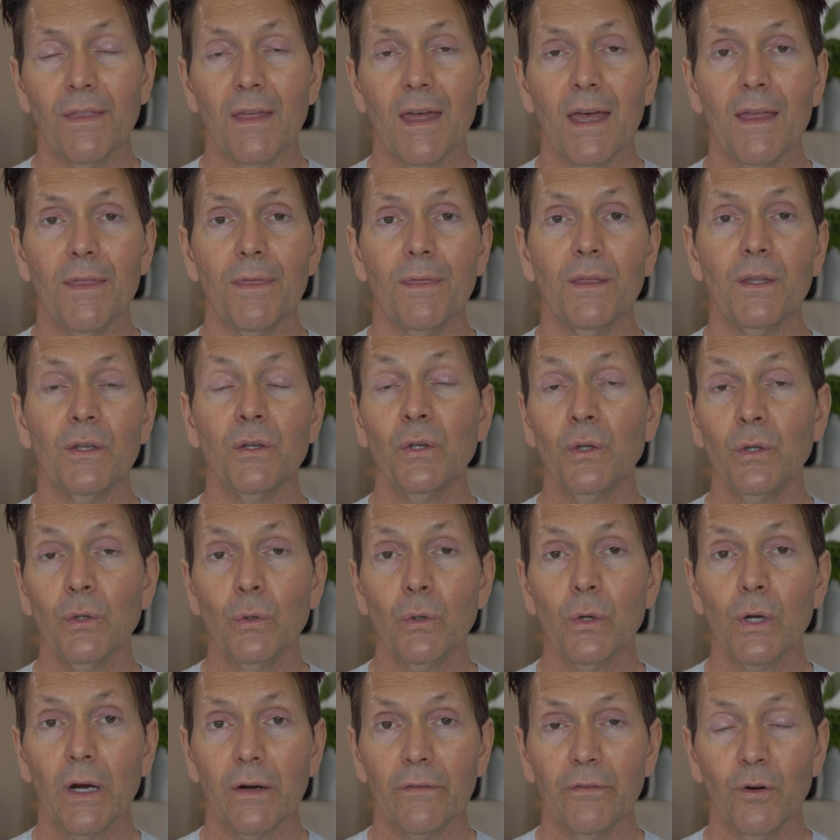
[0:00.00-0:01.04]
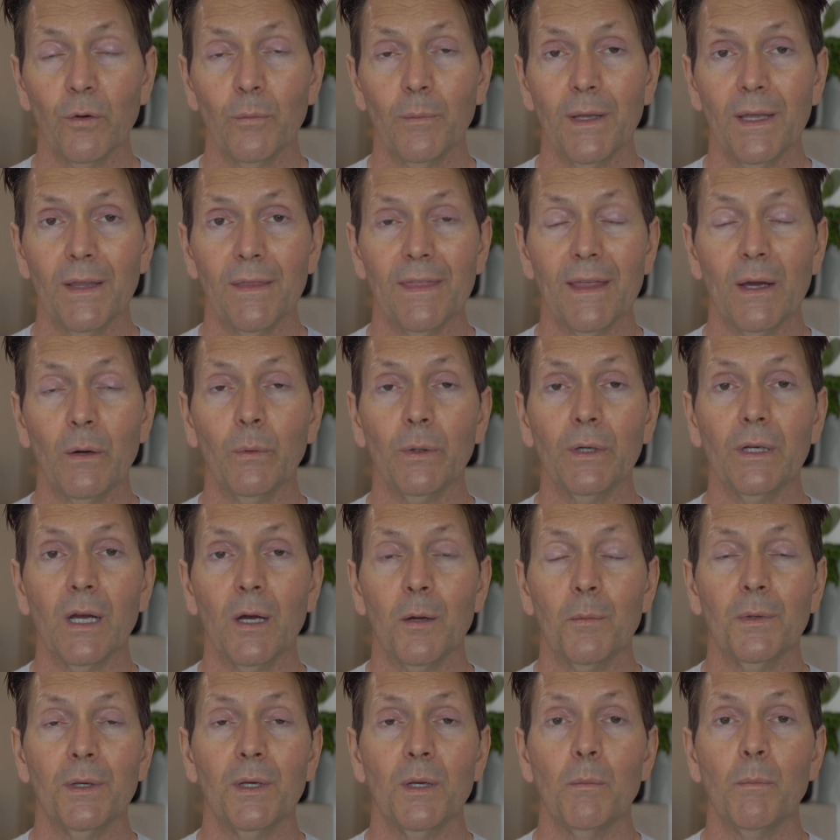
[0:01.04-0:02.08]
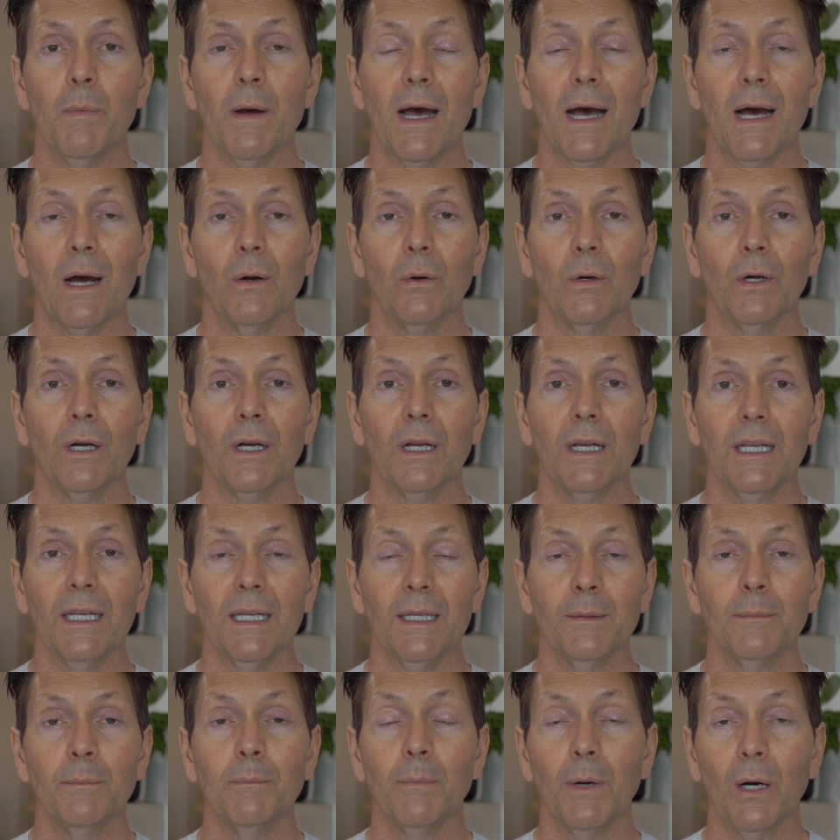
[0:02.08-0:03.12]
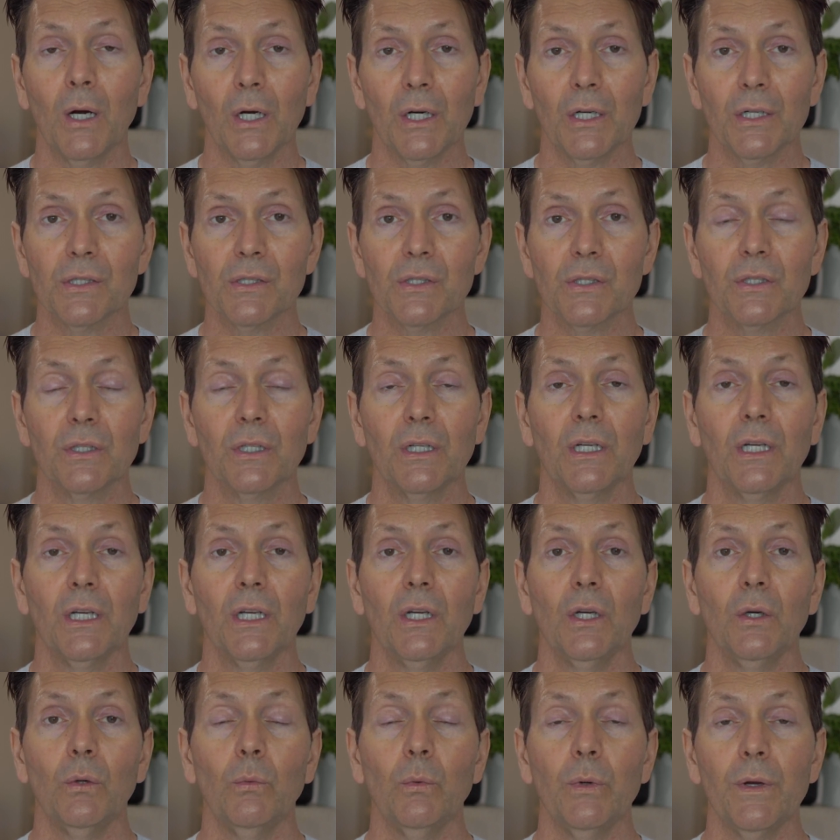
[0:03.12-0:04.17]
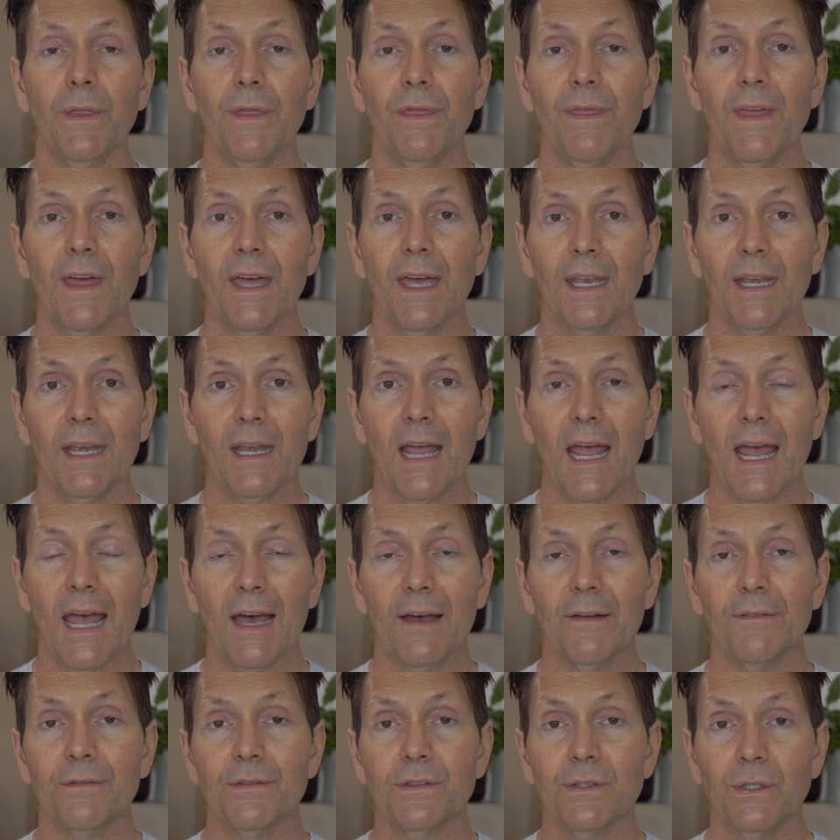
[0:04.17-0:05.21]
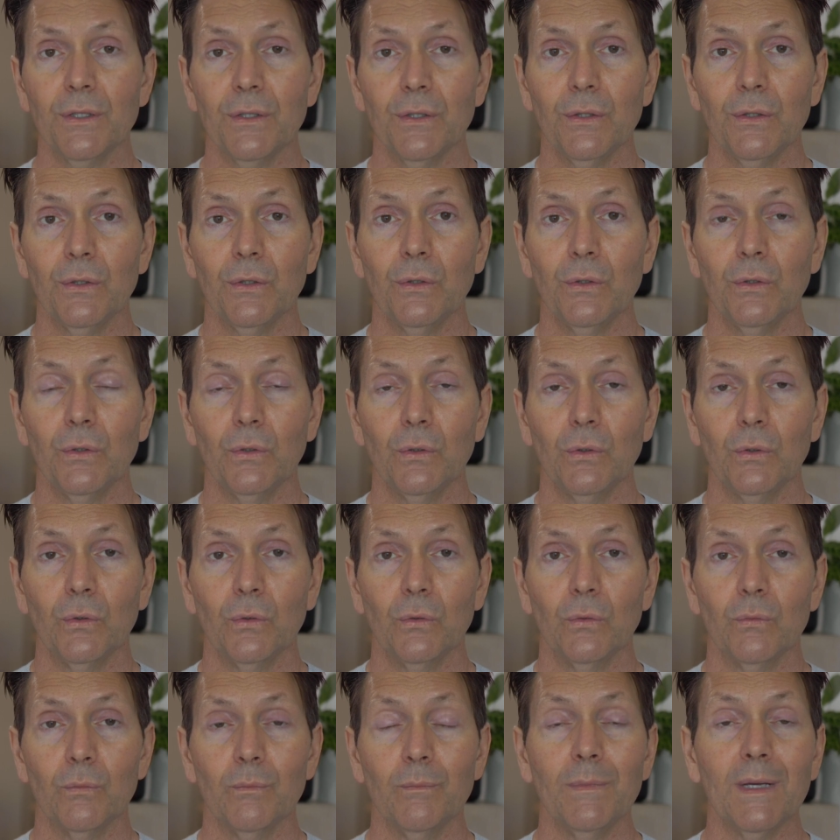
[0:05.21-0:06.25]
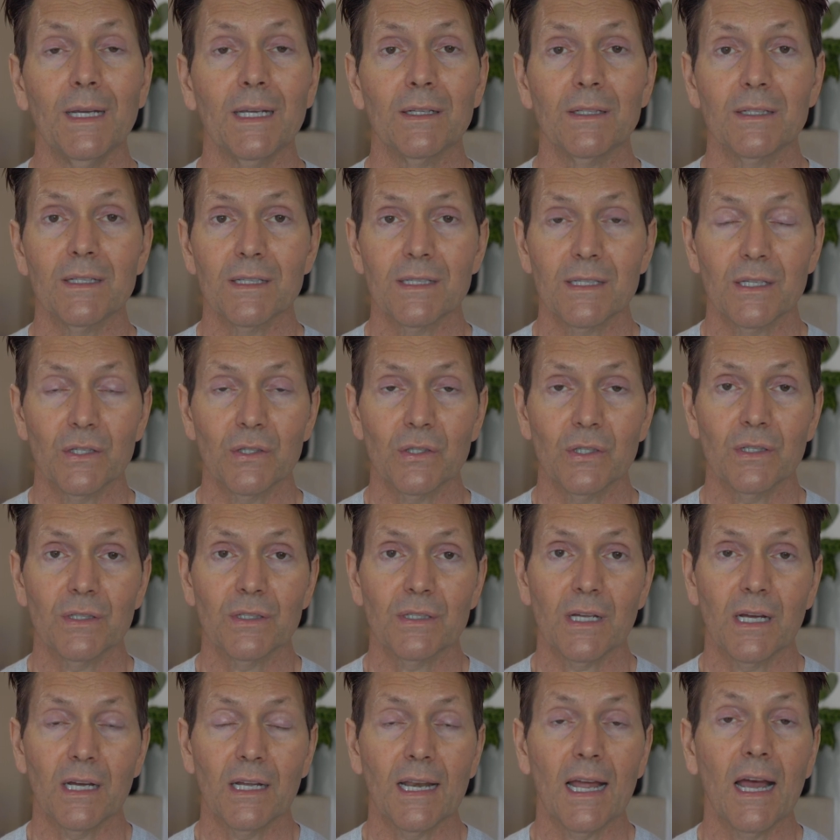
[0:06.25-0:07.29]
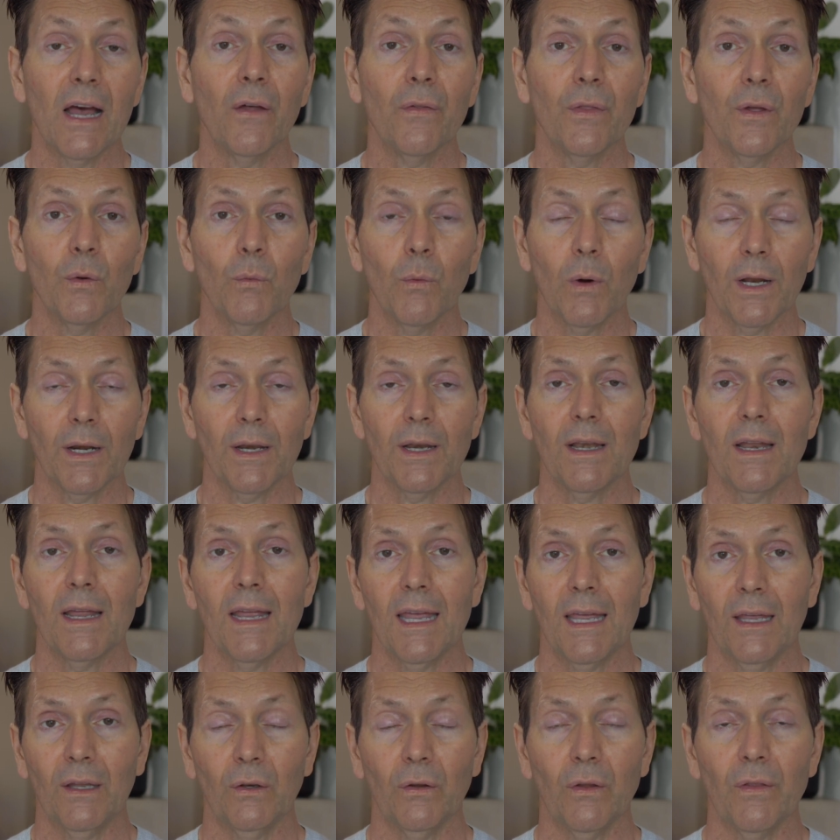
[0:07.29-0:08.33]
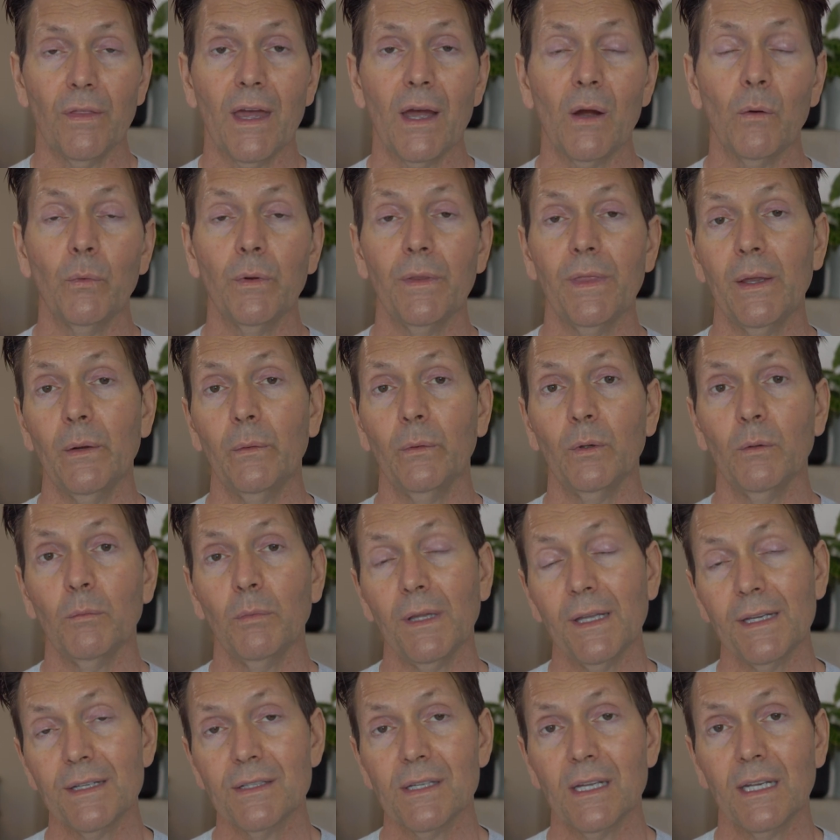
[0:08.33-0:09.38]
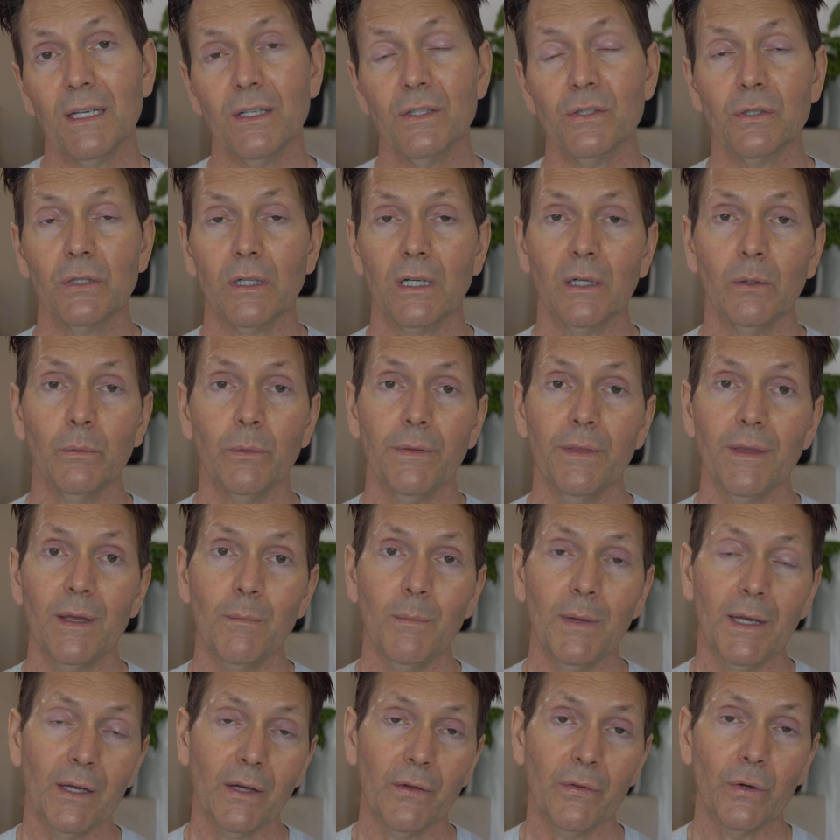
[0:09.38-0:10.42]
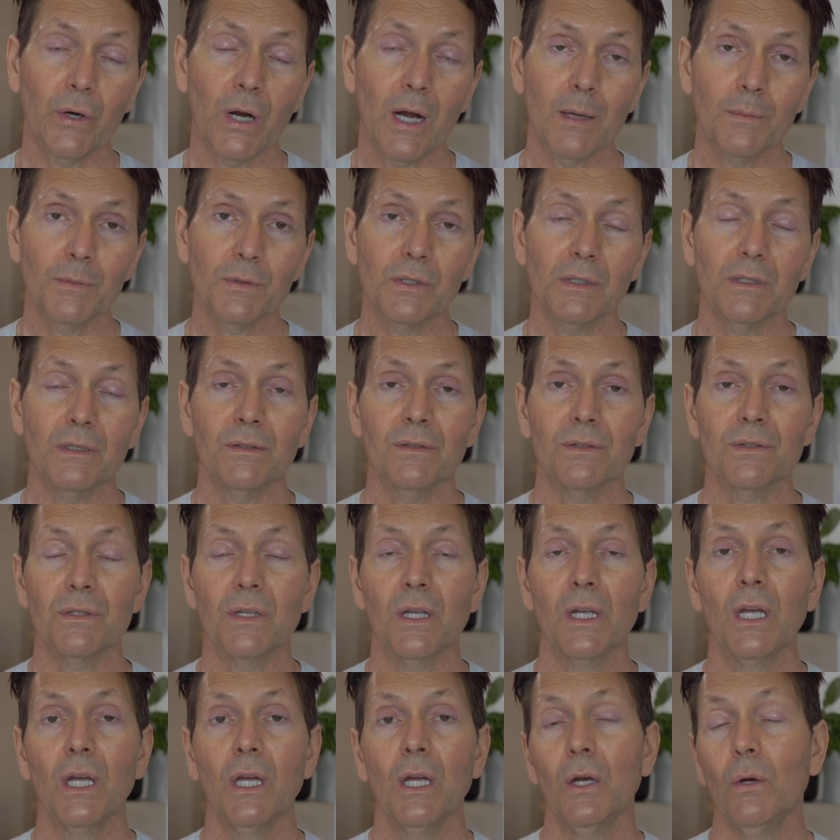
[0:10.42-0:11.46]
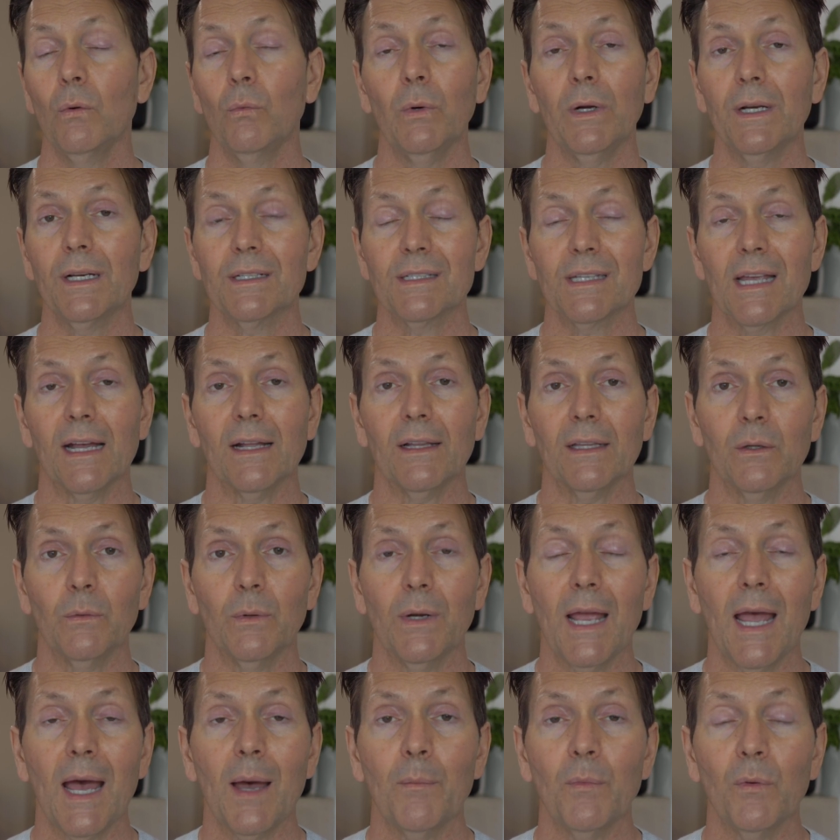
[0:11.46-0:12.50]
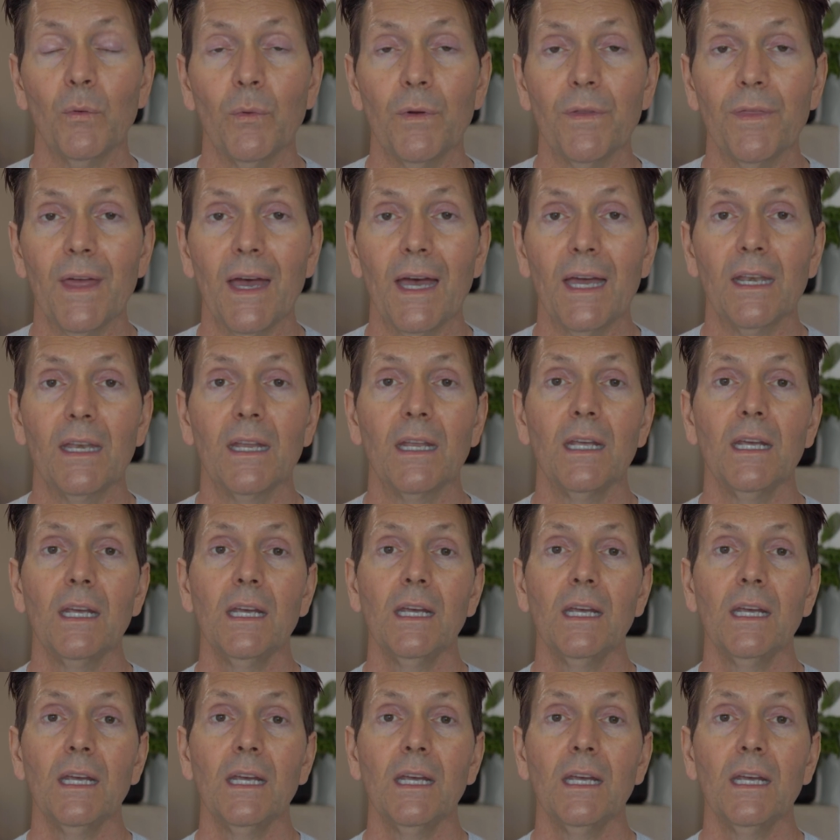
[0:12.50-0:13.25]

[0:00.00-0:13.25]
that the new government that would come into power in March would then have to make decisions on how they wanted to handle that. Would they replace NHR? Would they make other options? What exactly would happen with that?